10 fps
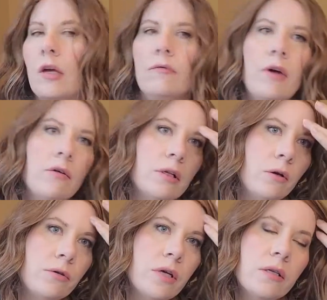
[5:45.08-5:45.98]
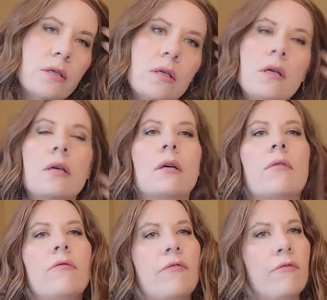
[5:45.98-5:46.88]
Very low density,
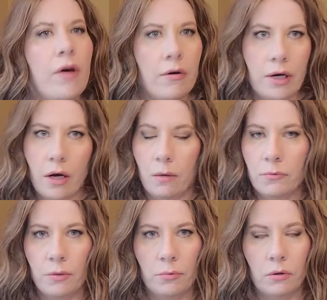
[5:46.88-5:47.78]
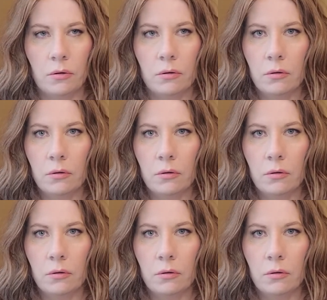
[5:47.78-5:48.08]
very comfortable.